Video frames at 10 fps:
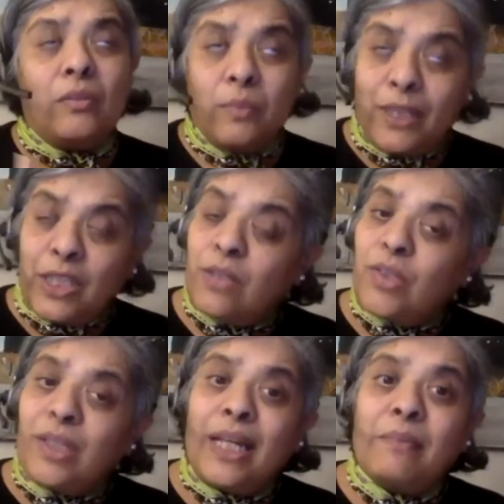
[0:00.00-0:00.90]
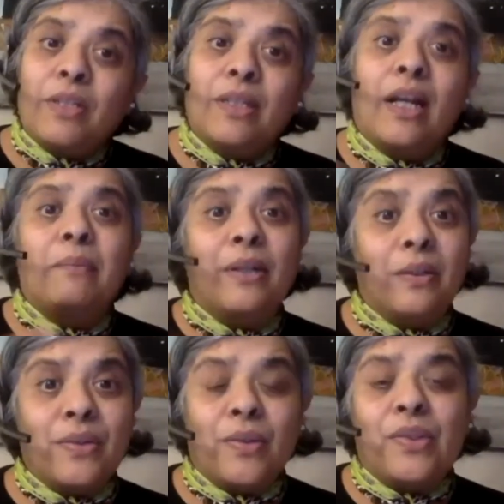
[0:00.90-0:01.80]
where children came to die, but it
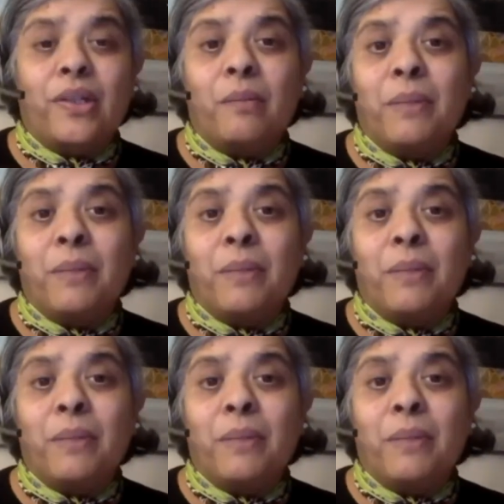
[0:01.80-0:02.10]
was also a